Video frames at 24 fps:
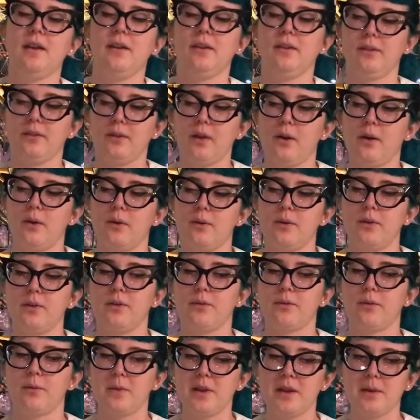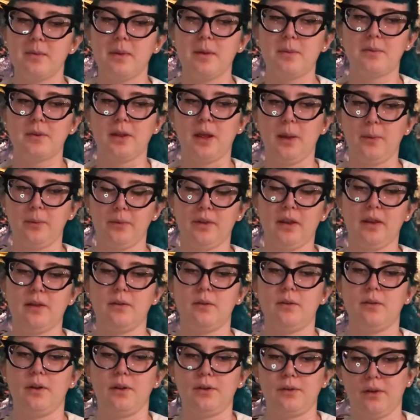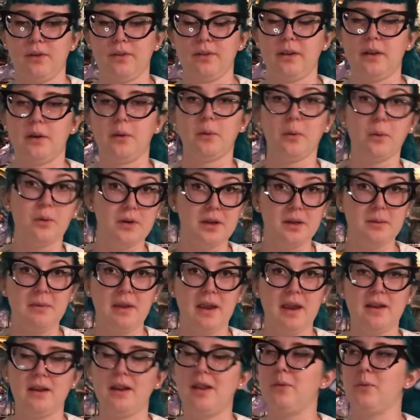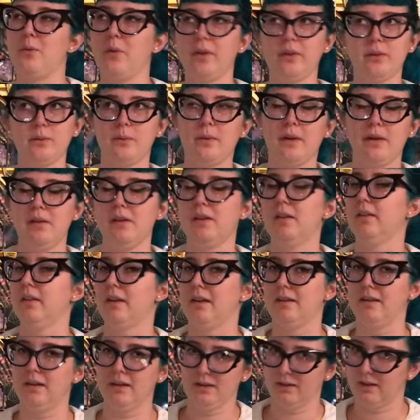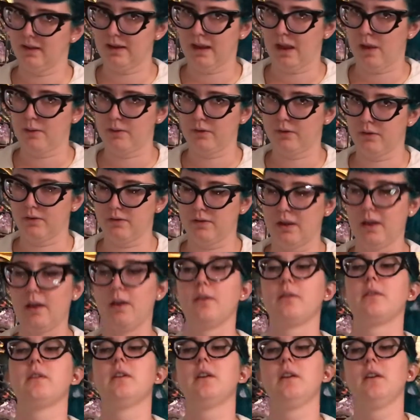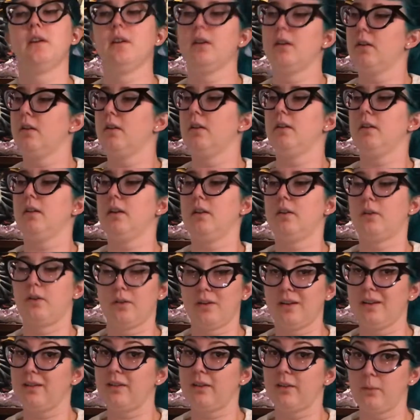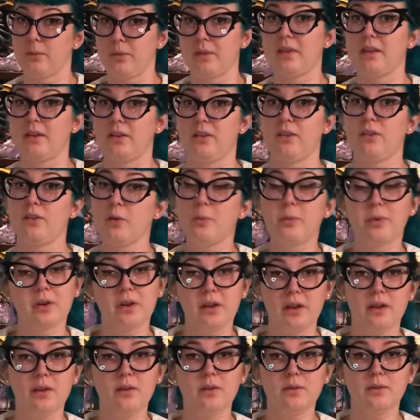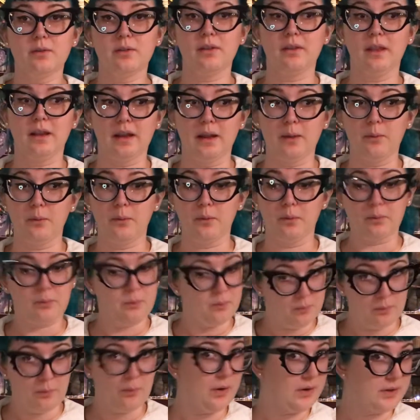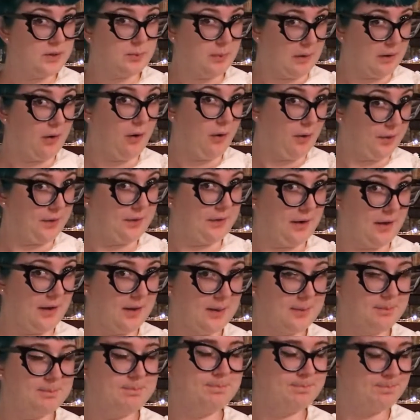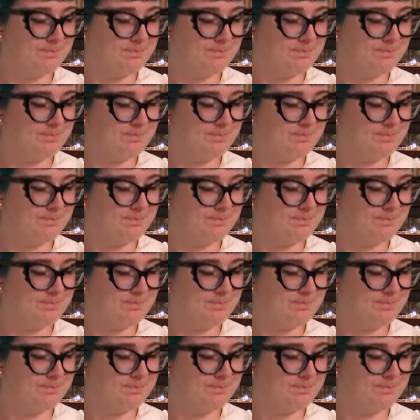So for me to be able to upcycle a dress that I'd already made and wasn't wearing because I didn't like how it turned out and turn it into something that's super cute that I will want to wear all the time,